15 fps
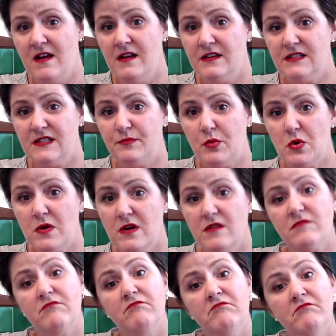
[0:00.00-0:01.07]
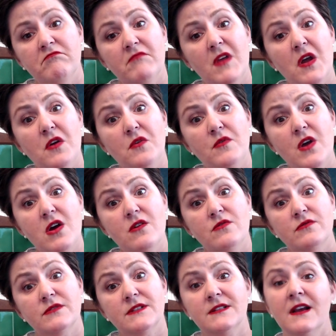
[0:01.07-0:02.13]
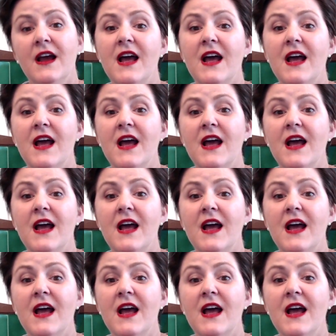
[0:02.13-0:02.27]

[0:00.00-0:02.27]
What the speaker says: sport, who knows?